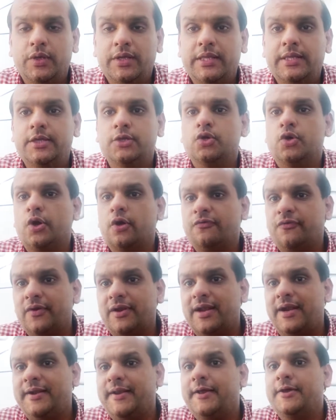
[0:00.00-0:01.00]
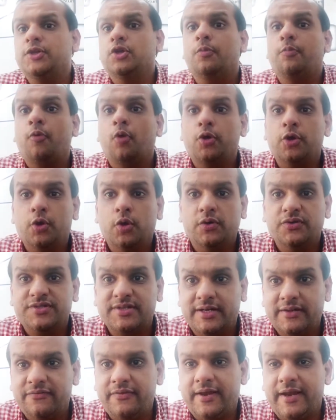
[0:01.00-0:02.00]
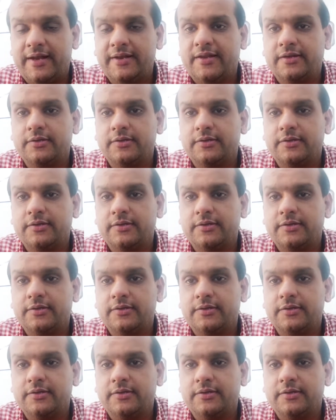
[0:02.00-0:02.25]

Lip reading: your offer letter, your polio certificate,